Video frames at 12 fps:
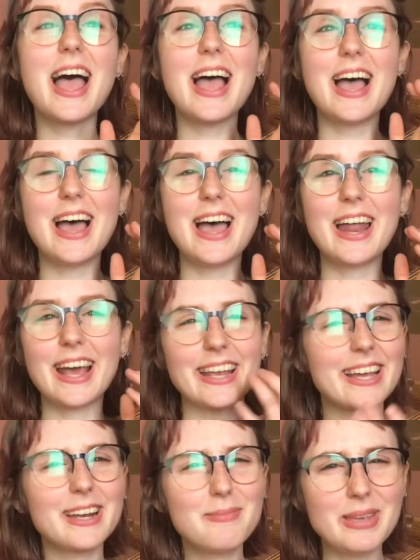And I
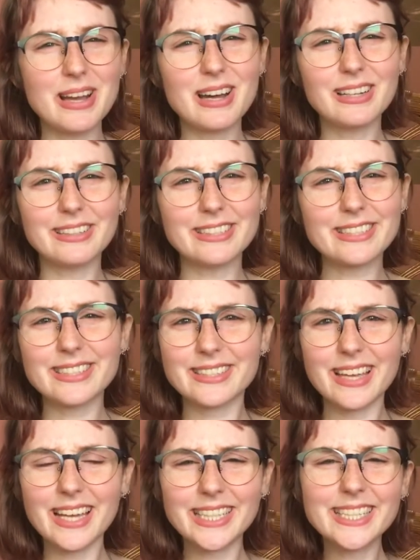gotta be honest,
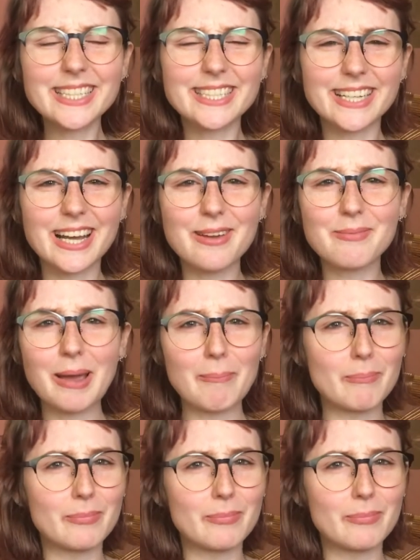at the time I